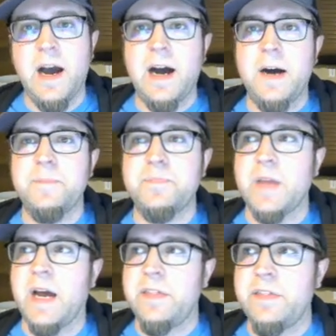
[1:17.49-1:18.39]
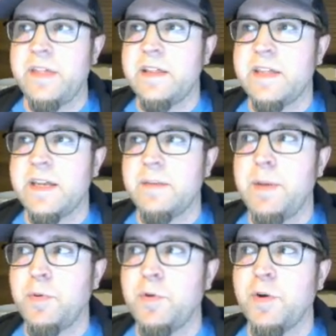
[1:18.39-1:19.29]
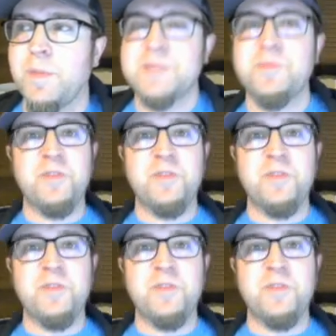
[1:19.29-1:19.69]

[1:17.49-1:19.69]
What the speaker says: I think that people who are much more